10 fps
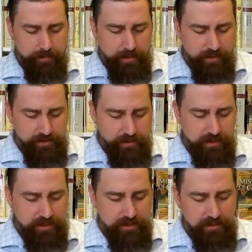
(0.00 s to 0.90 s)
Paul's
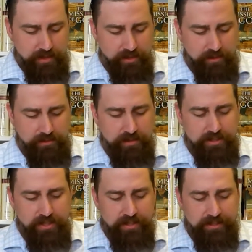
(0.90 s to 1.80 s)
going to continue. He's going to
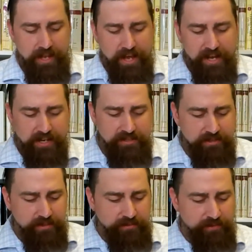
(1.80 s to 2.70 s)
say the acts
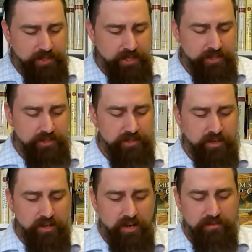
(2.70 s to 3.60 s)
of the flesh
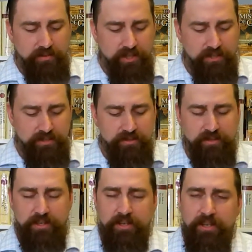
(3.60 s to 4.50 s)
are obvious
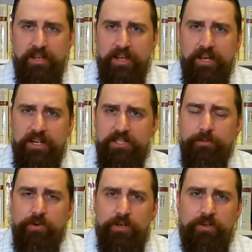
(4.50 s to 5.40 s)
and as
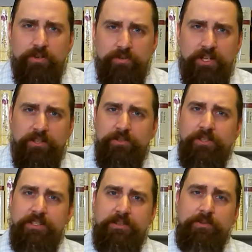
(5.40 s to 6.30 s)
I'm going to go read through
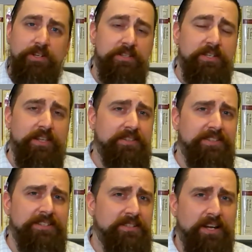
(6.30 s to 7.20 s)
this, I'm going to say this
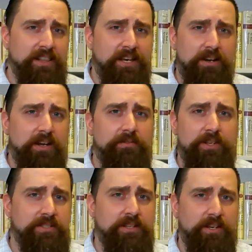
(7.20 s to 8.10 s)
it's not that
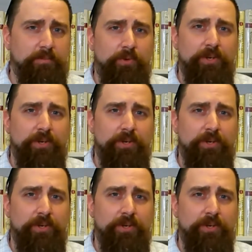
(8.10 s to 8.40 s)
obvious anymore.